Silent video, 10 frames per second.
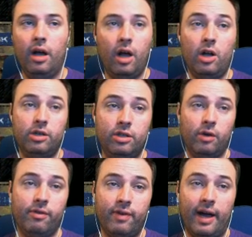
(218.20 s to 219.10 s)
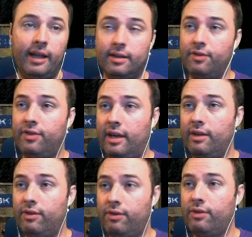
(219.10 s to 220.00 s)
Uh, also, the violence
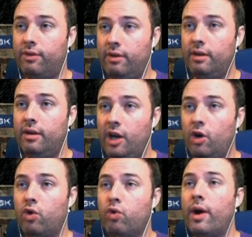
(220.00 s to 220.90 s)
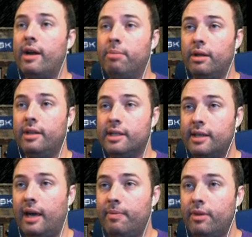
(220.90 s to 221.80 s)
is incredible in this
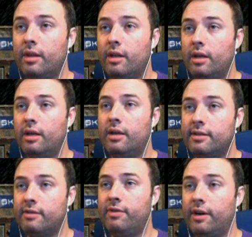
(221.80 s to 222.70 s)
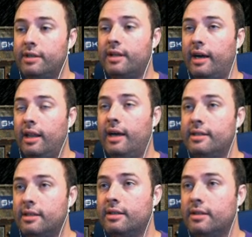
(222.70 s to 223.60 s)
game. It's like very
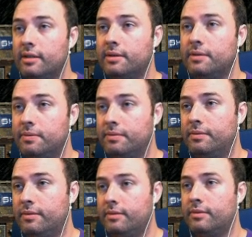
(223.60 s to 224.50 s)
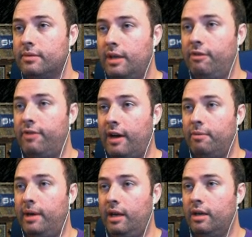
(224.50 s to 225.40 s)
stylized. He
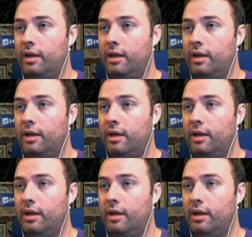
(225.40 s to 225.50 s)
found me.